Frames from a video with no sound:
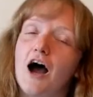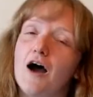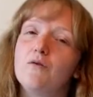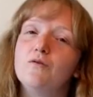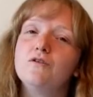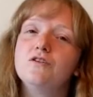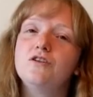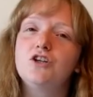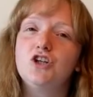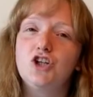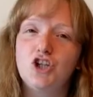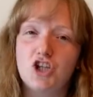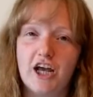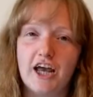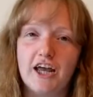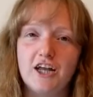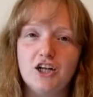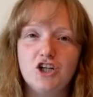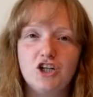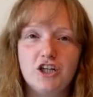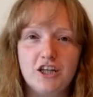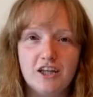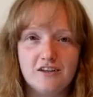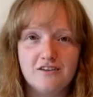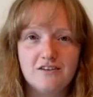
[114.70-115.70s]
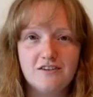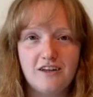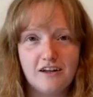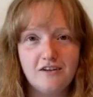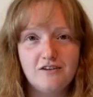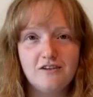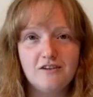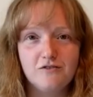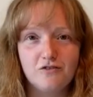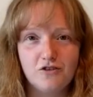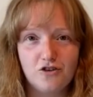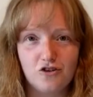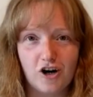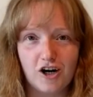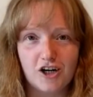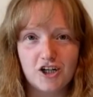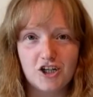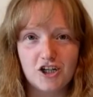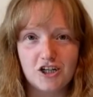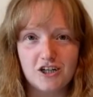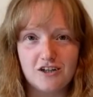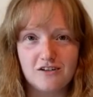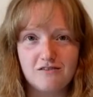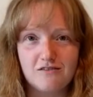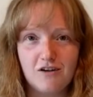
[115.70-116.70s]
I want to change the incentive
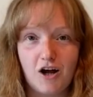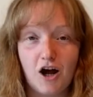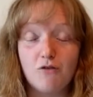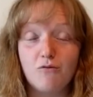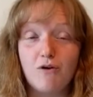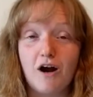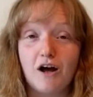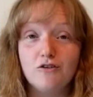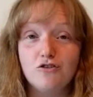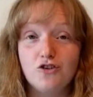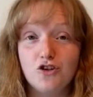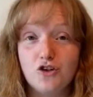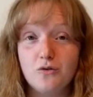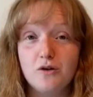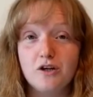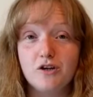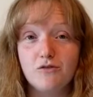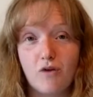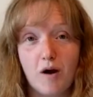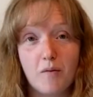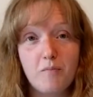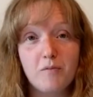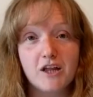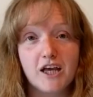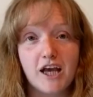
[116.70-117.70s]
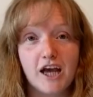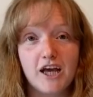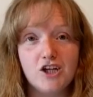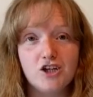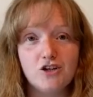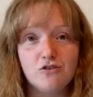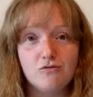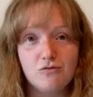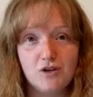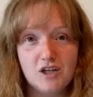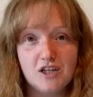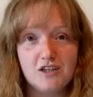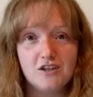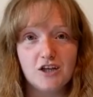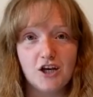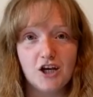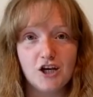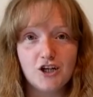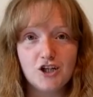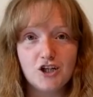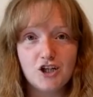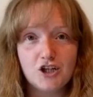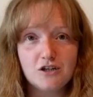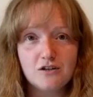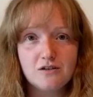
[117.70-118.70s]
structure around doing replication
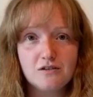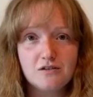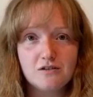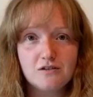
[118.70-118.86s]
research.